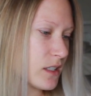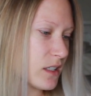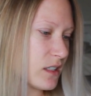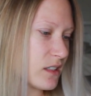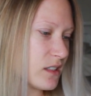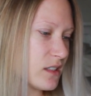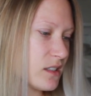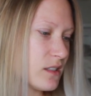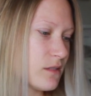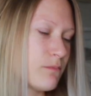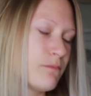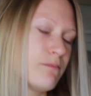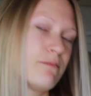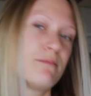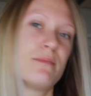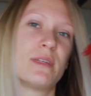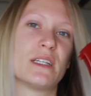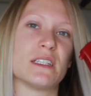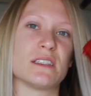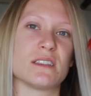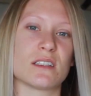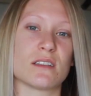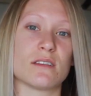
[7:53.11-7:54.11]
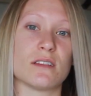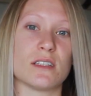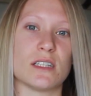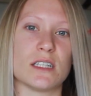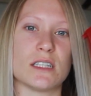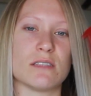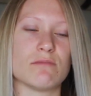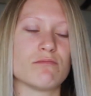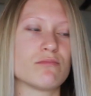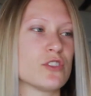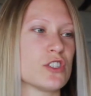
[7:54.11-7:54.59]
It's
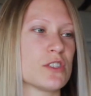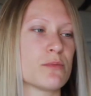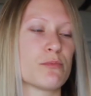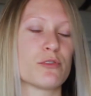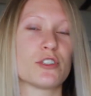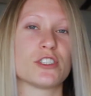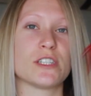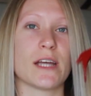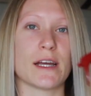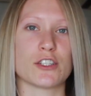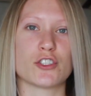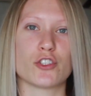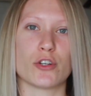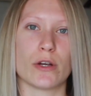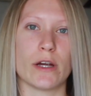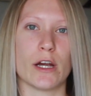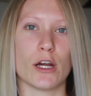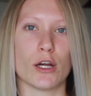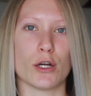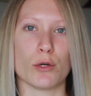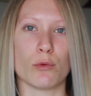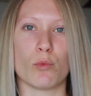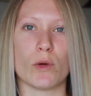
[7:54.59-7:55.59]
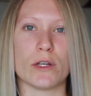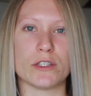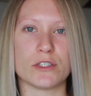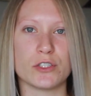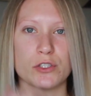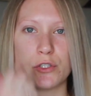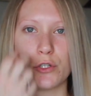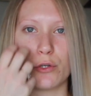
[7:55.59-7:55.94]
basically just protects your hair once